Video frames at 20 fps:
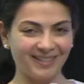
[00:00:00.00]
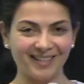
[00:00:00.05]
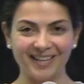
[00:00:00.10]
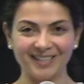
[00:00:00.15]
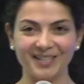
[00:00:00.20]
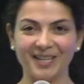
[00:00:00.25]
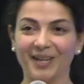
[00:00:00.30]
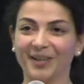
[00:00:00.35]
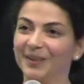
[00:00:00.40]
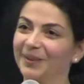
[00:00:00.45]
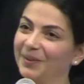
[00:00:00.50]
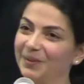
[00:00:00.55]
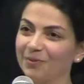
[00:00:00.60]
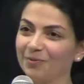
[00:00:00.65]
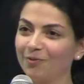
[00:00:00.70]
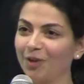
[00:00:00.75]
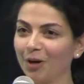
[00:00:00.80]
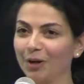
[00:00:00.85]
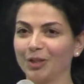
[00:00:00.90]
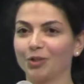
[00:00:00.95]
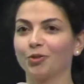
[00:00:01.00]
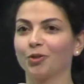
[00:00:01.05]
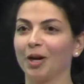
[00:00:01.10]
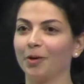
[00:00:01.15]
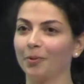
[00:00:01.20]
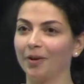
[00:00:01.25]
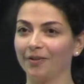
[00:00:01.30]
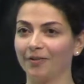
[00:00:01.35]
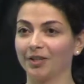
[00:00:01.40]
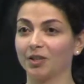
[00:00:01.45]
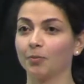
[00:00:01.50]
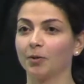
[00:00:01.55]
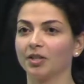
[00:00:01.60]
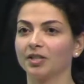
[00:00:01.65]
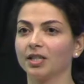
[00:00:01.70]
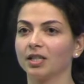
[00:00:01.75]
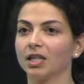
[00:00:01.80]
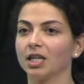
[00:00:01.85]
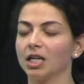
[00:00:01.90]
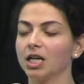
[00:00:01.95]
That's a very trite way of
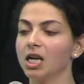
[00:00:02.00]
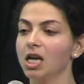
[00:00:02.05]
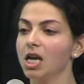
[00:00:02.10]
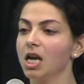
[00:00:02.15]
expressing that.